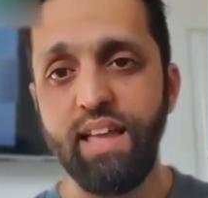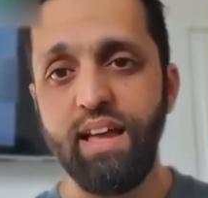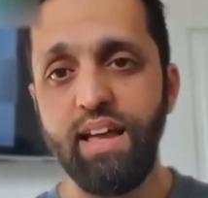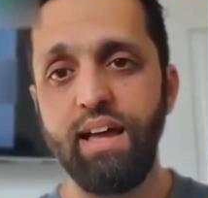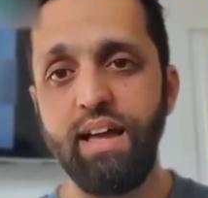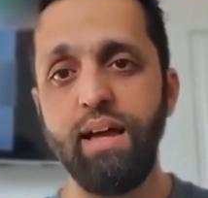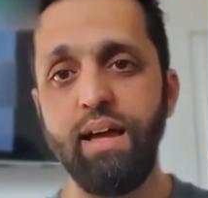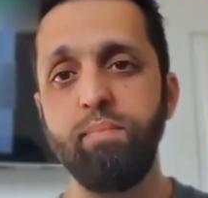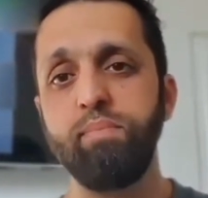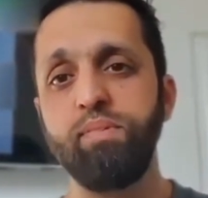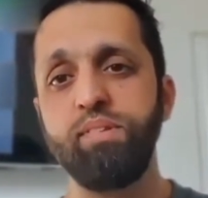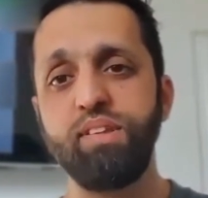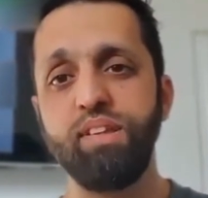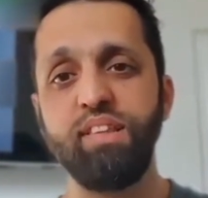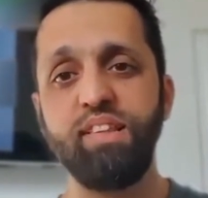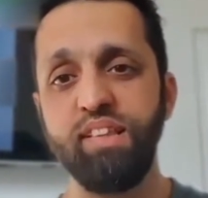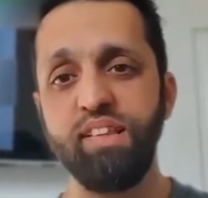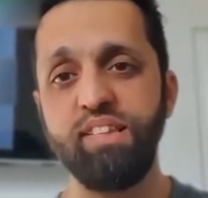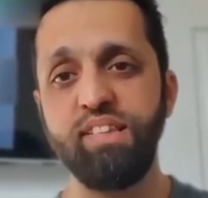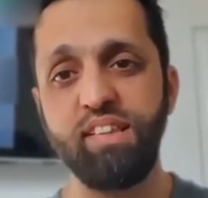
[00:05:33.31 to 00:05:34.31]
So
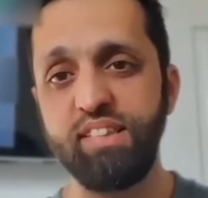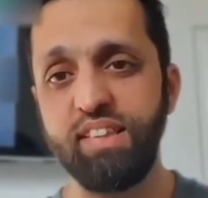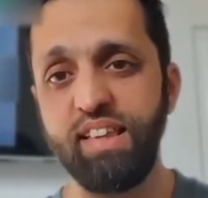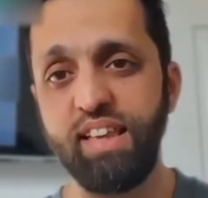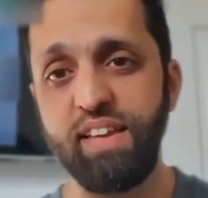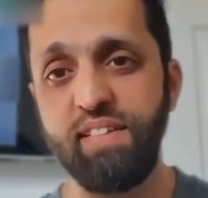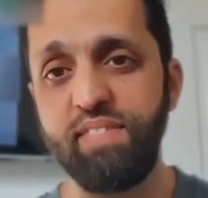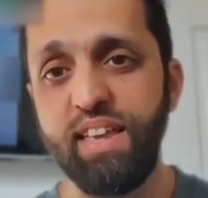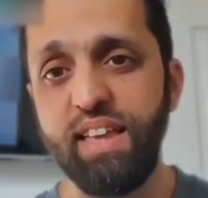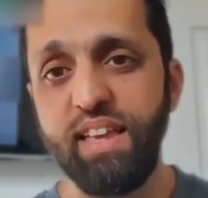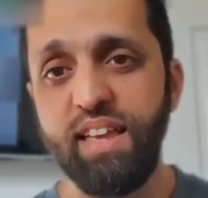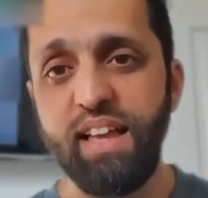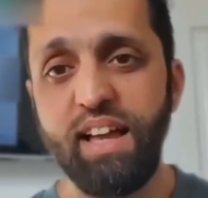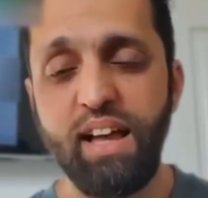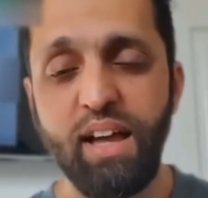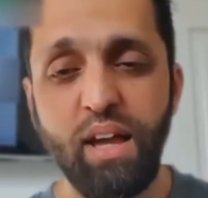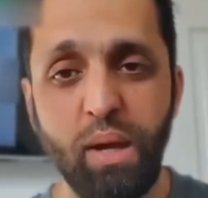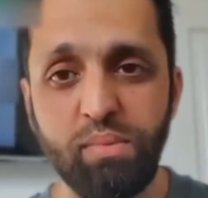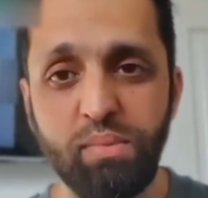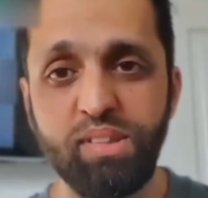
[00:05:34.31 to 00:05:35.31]
this is it.
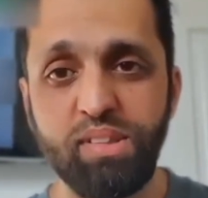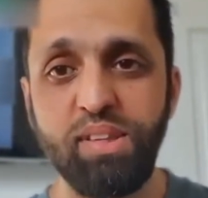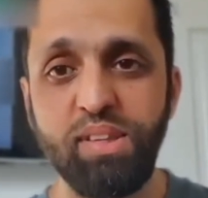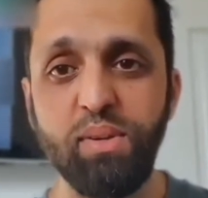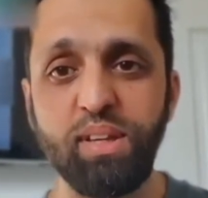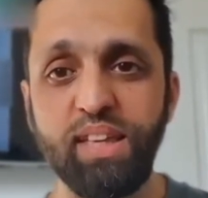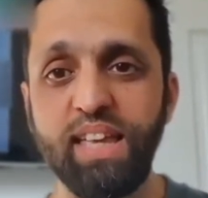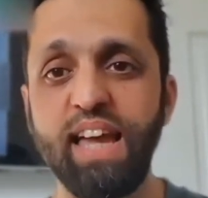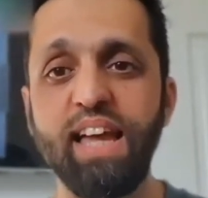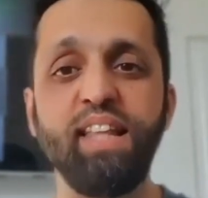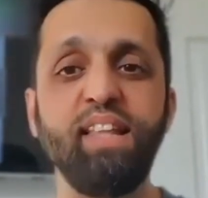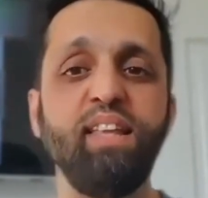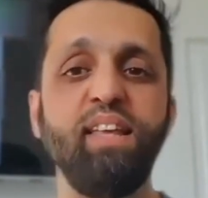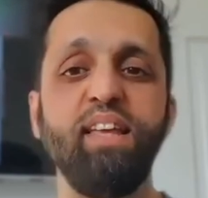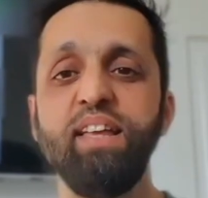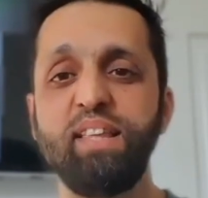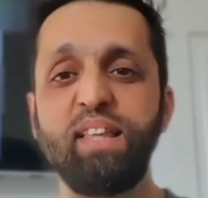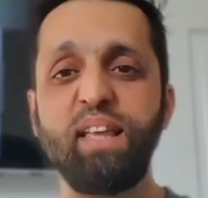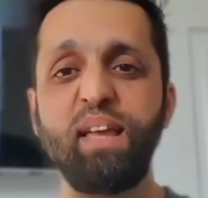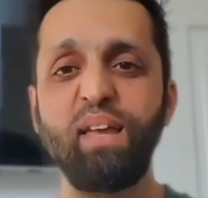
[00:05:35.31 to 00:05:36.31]
I hope to see you again.
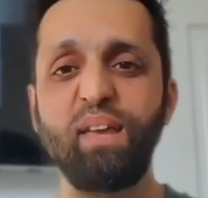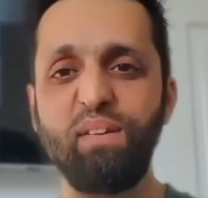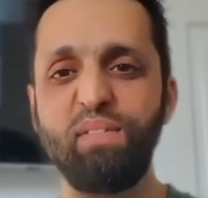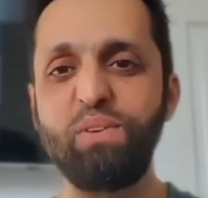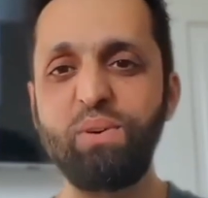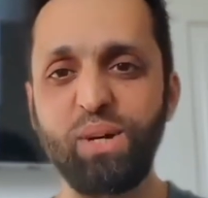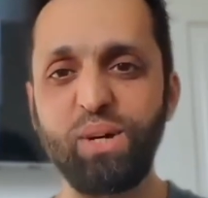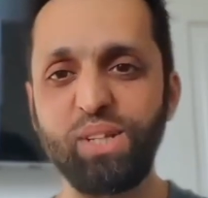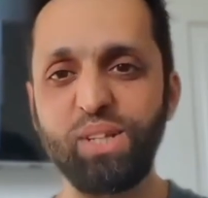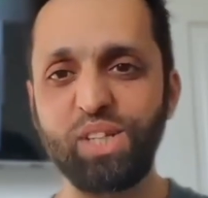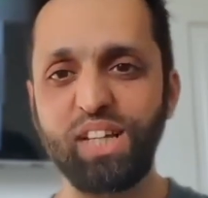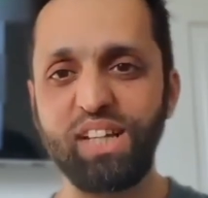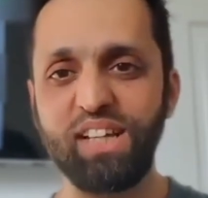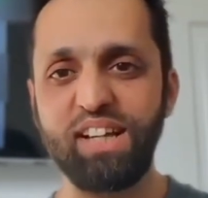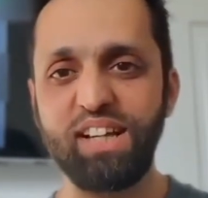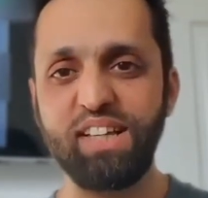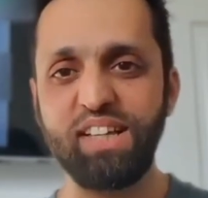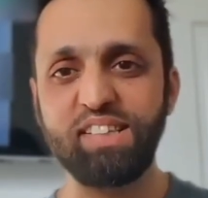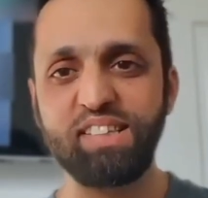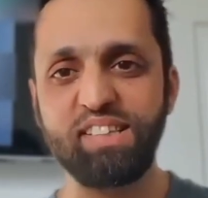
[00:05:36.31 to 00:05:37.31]
Thank you for watching,
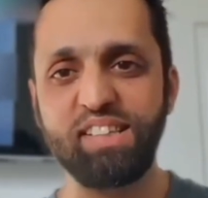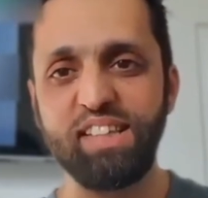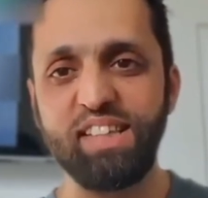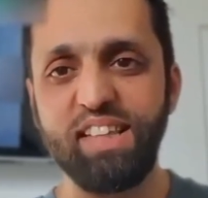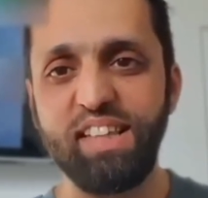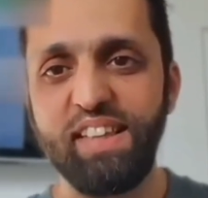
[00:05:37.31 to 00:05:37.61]
guys.